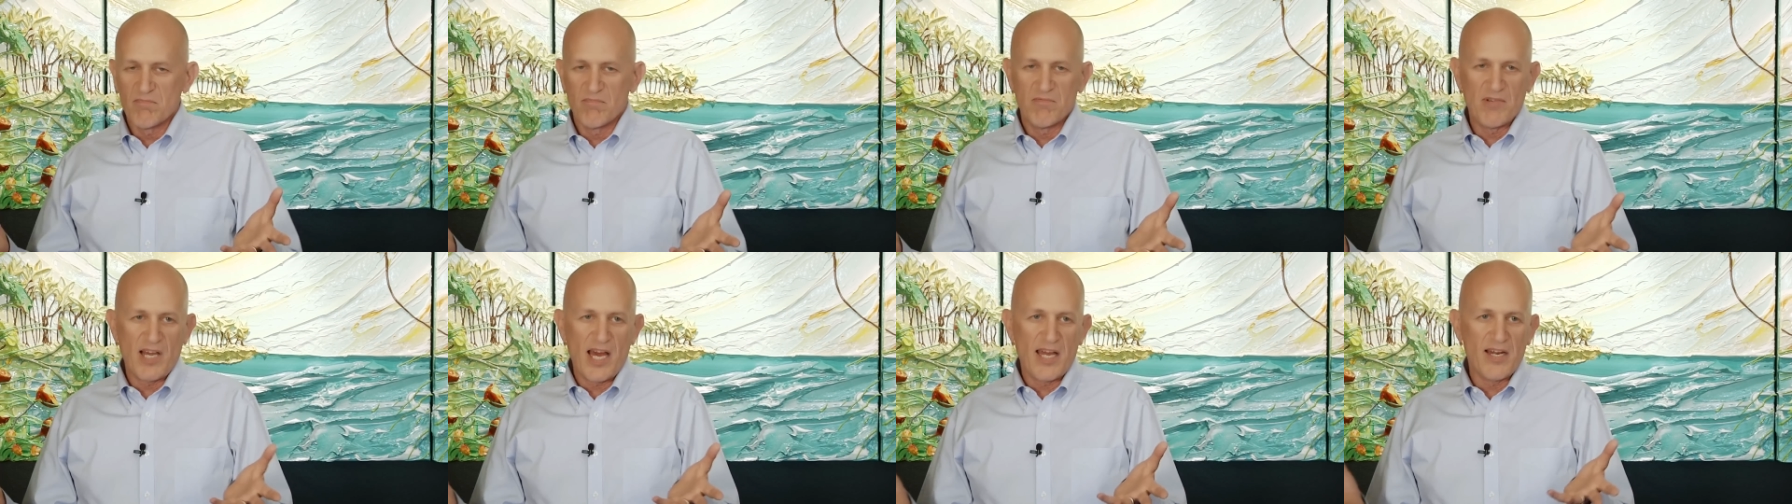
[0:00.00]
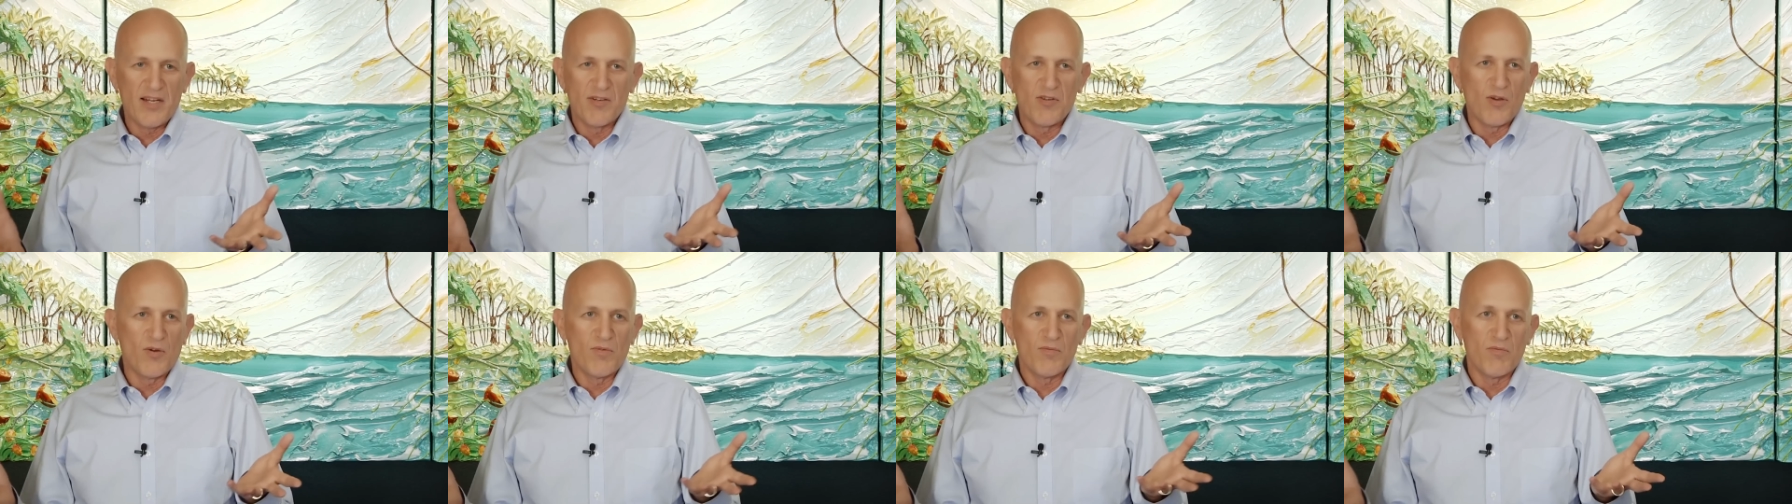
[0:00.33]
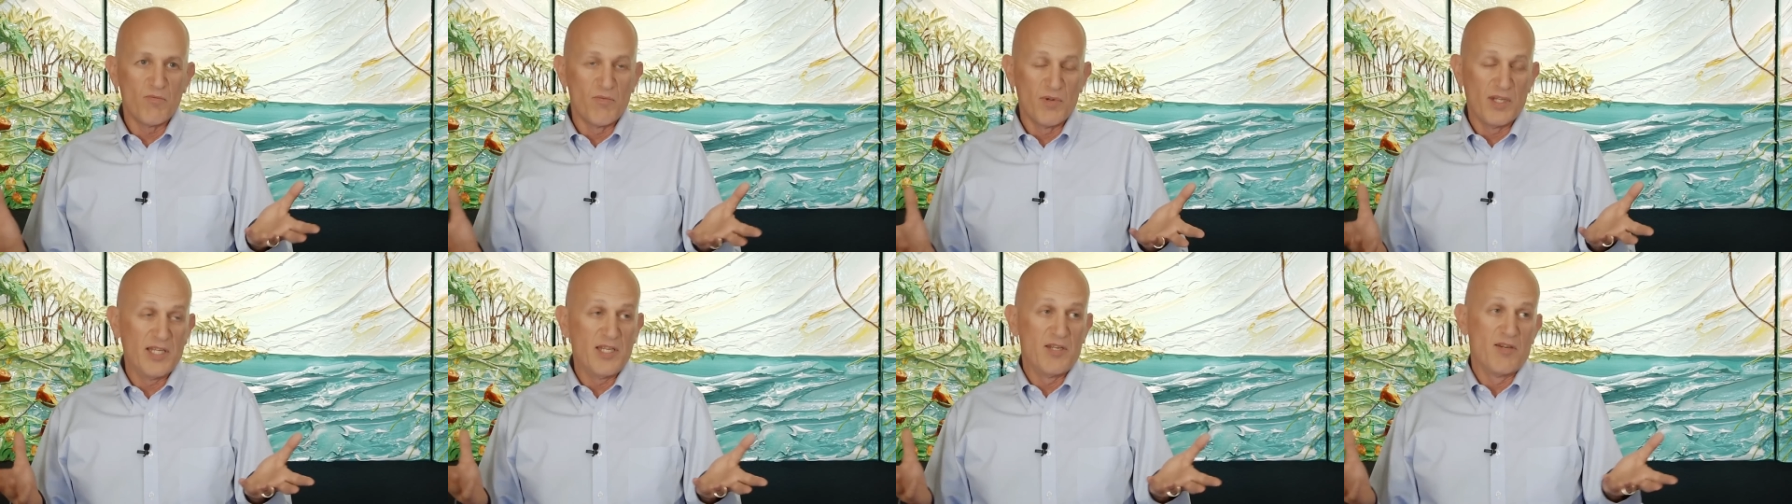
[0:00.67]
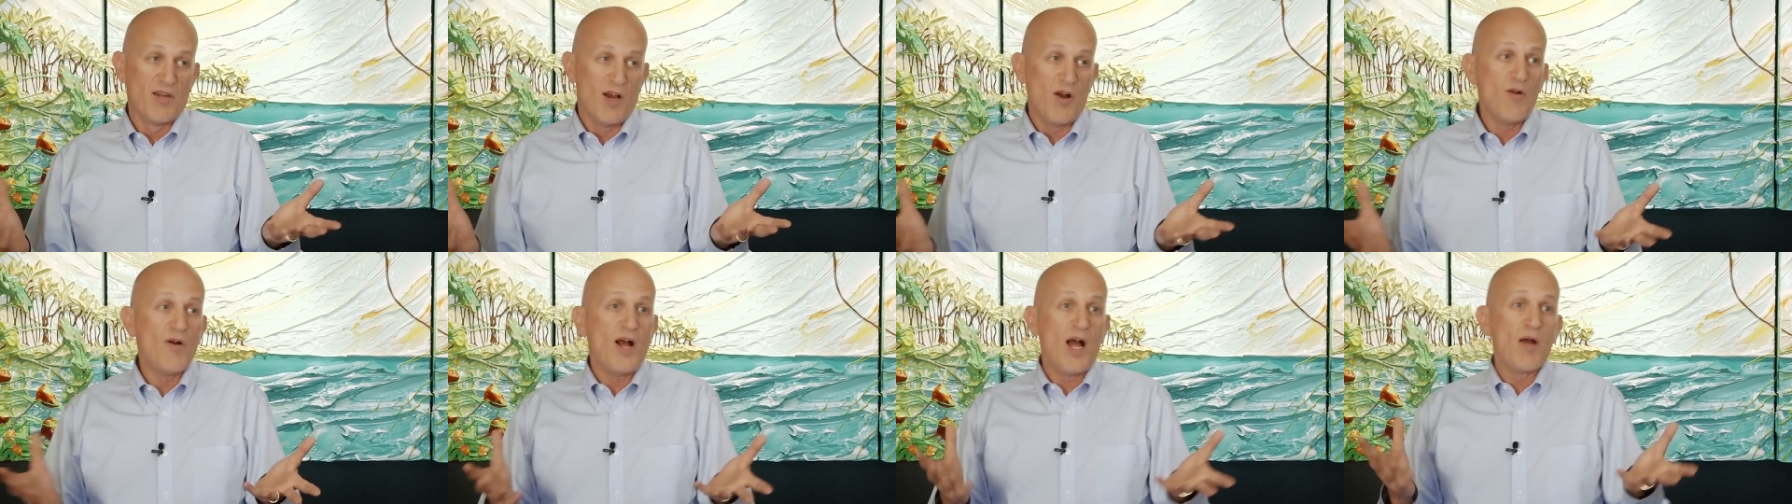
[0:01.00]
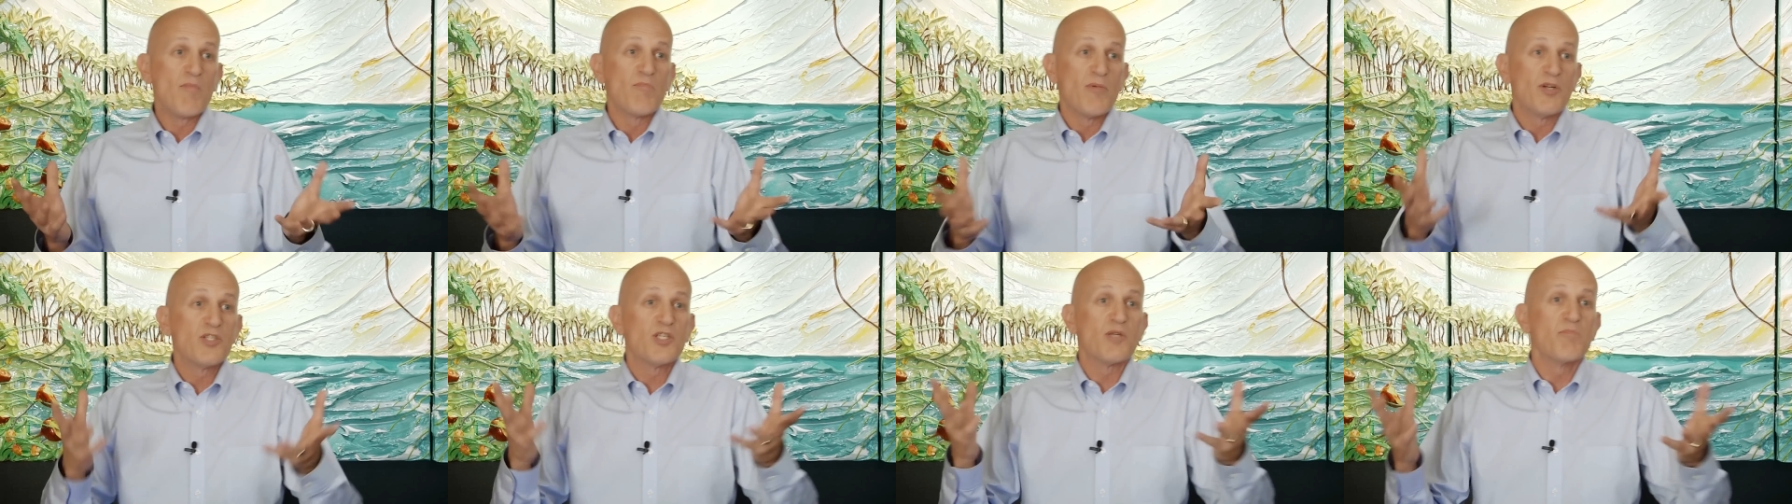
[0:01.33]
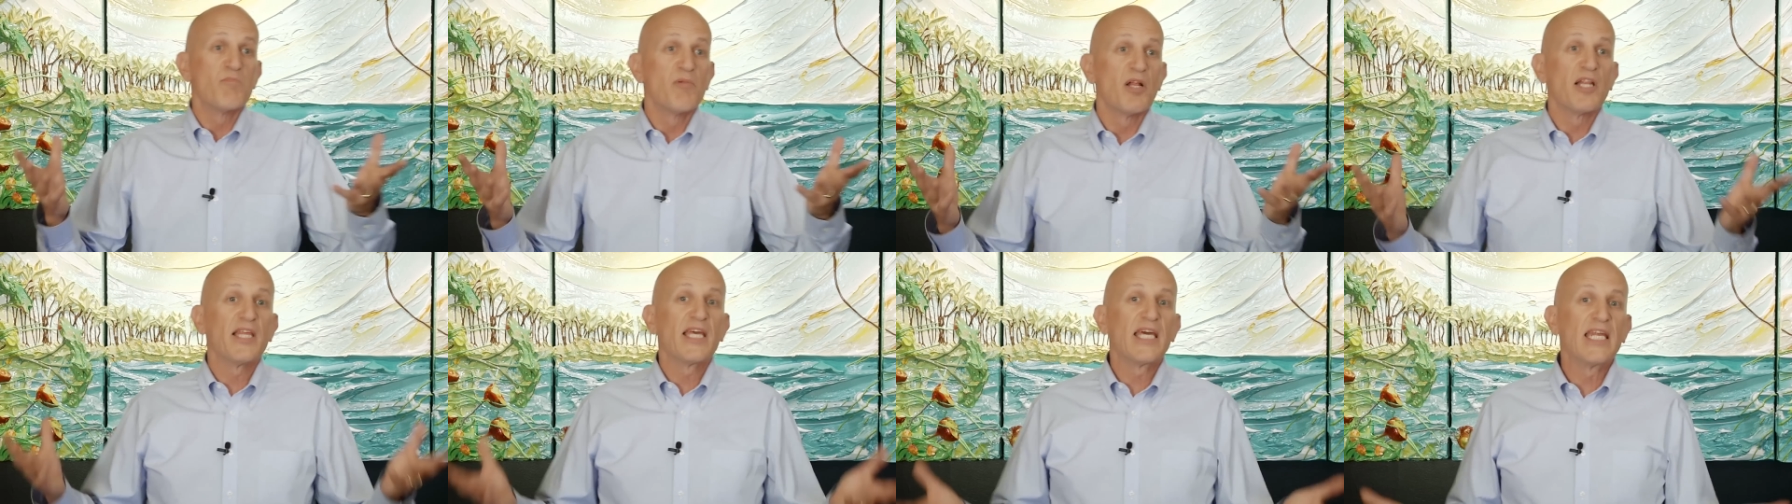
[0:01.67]
kind of don't really know how much a
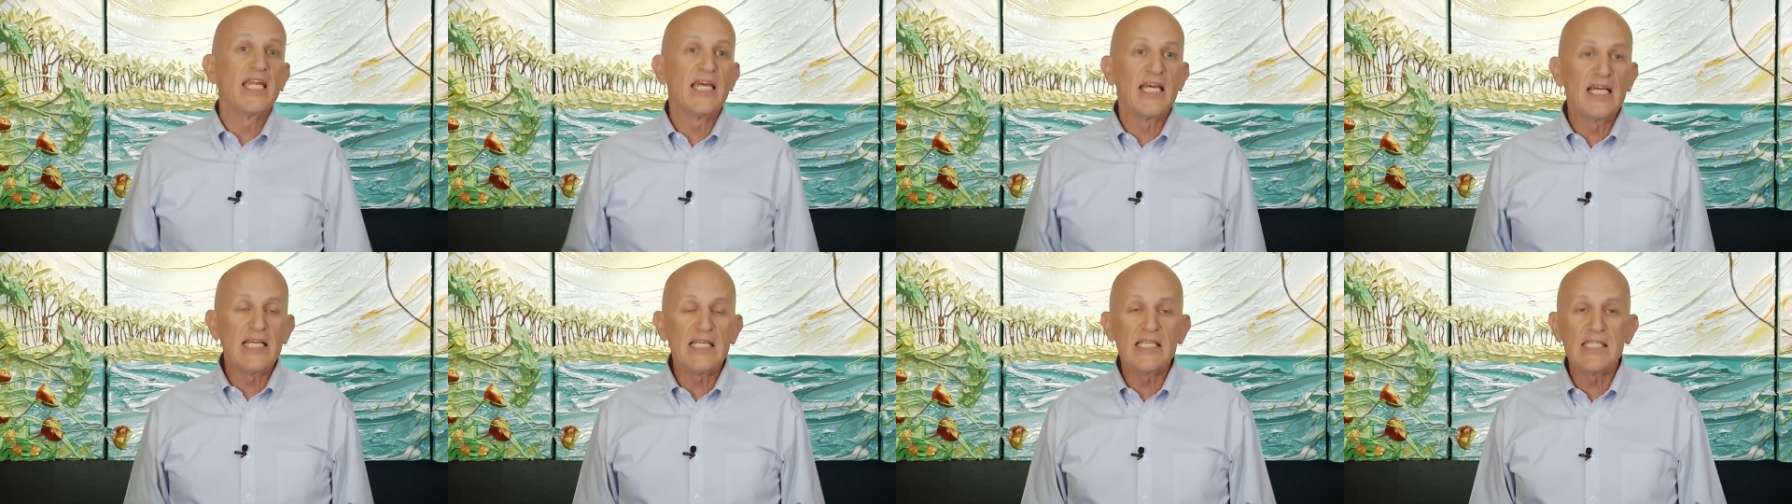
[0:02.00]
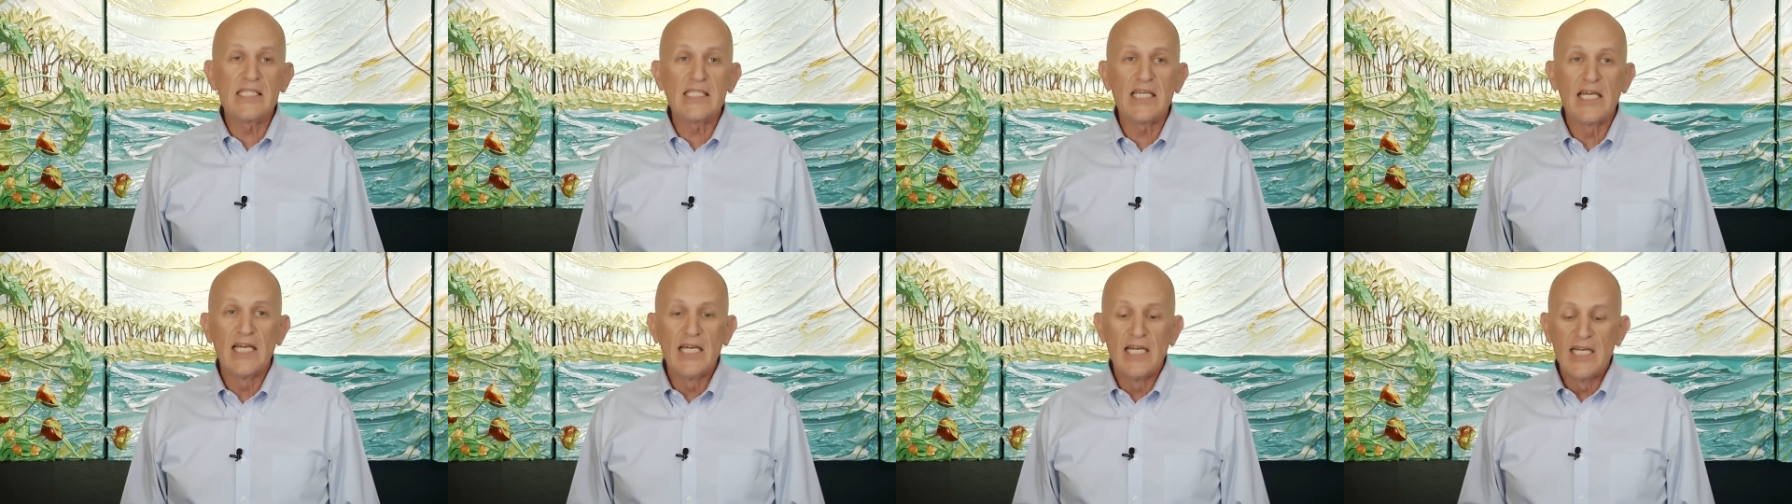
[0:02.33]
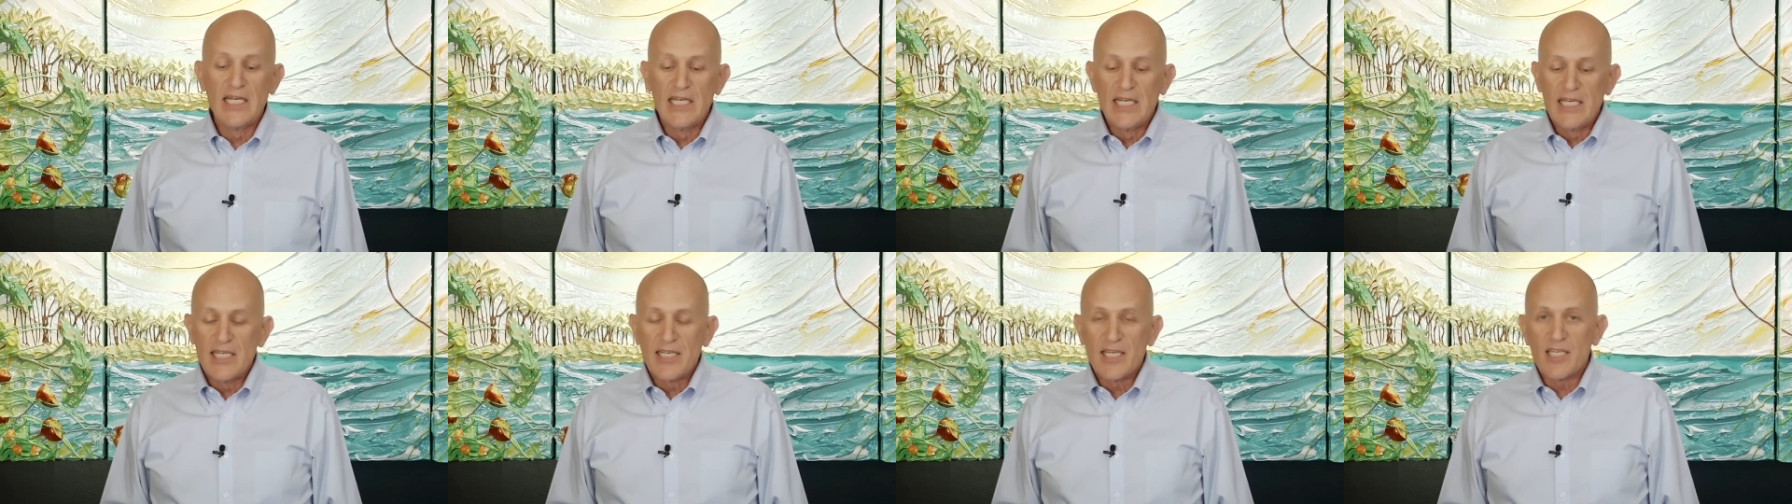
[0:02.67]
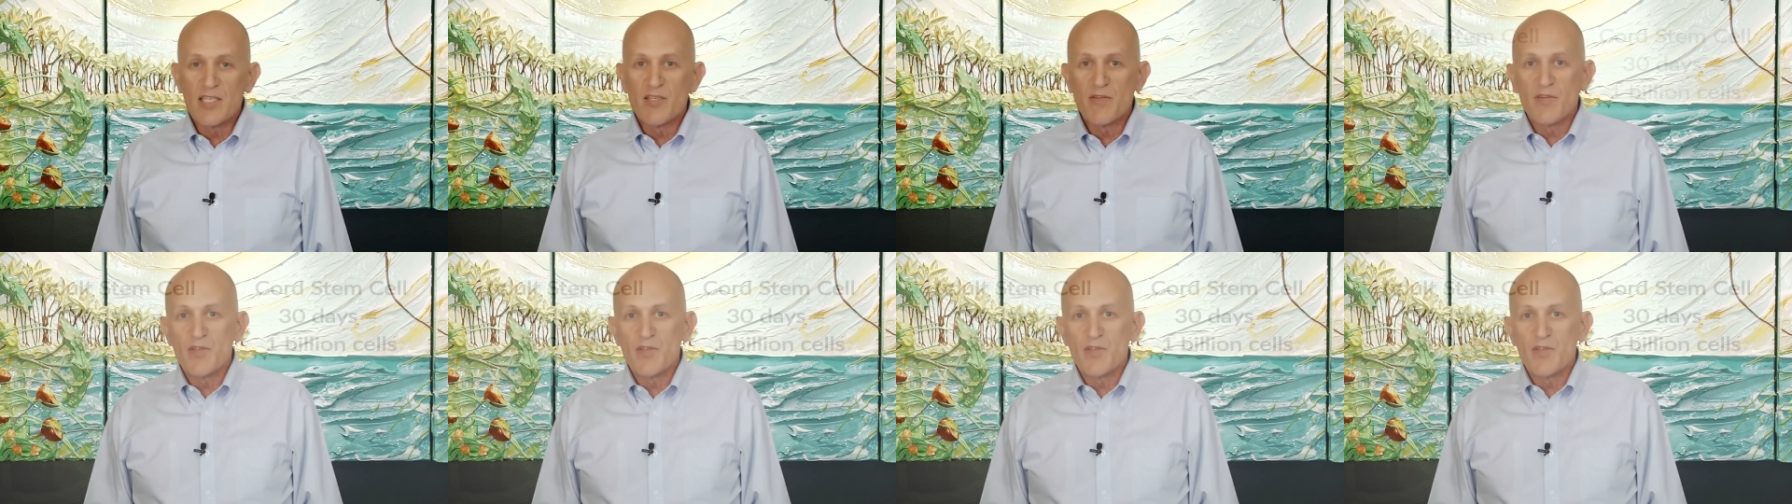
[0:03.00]
billion is, is